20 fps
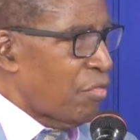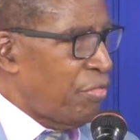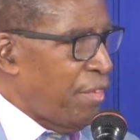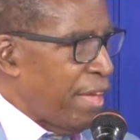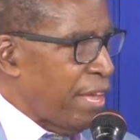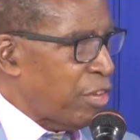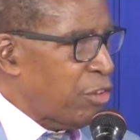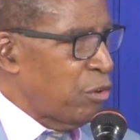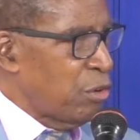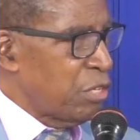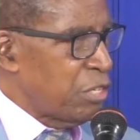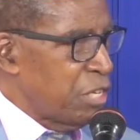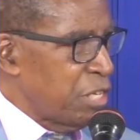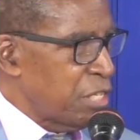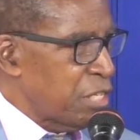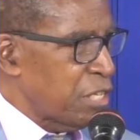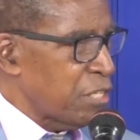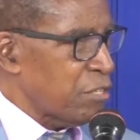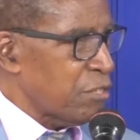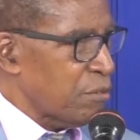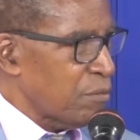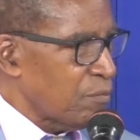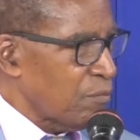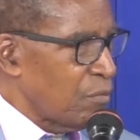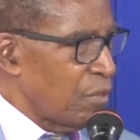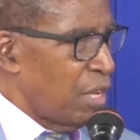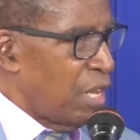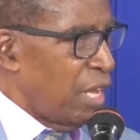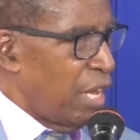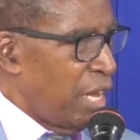Thank you, Jesus.
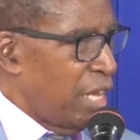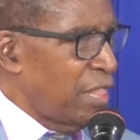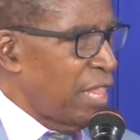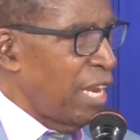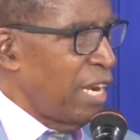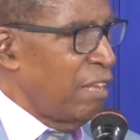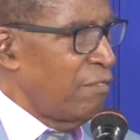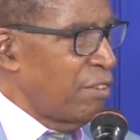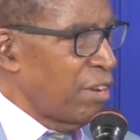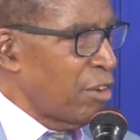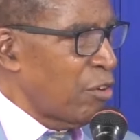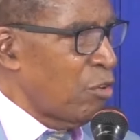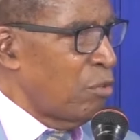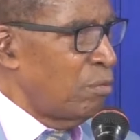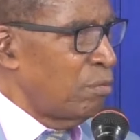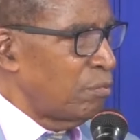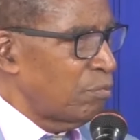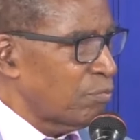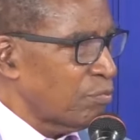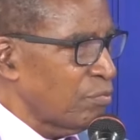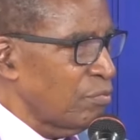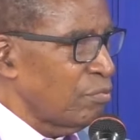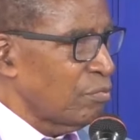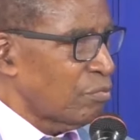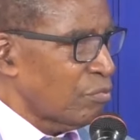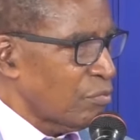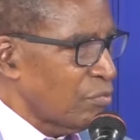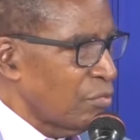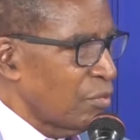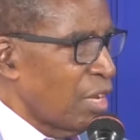In the living room.
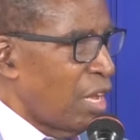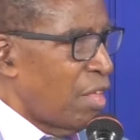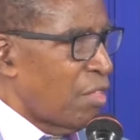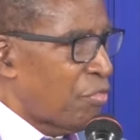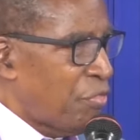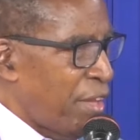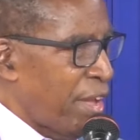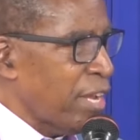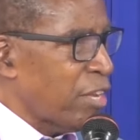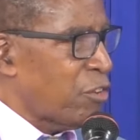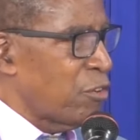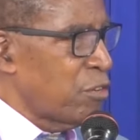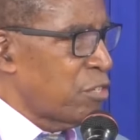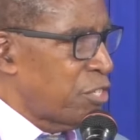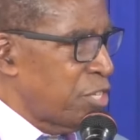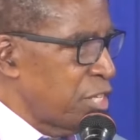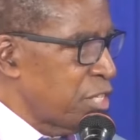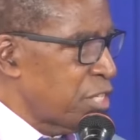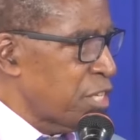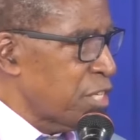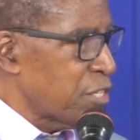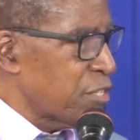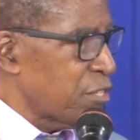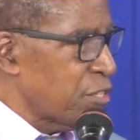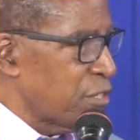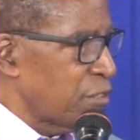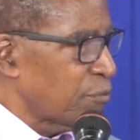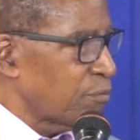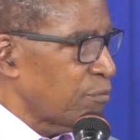Thank you, Jesus.